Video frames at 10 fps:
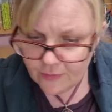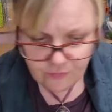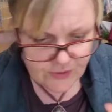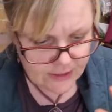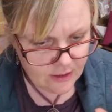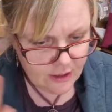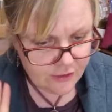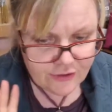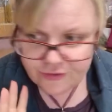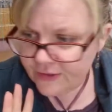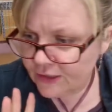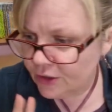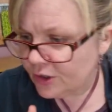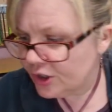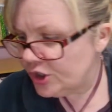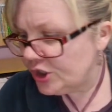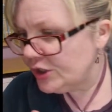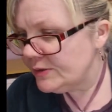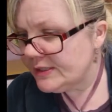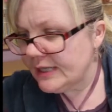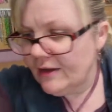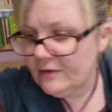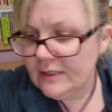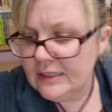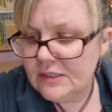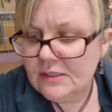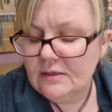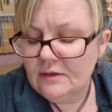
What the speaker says: The other thing you could use this